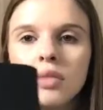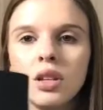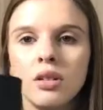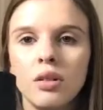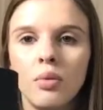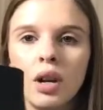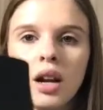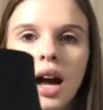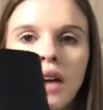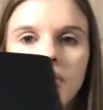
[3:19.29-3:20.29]
it wouldn't
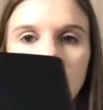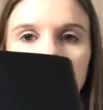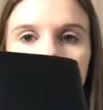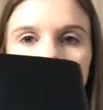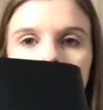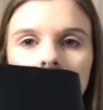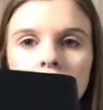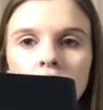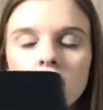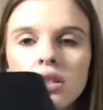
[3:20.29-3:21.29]
have that indentation.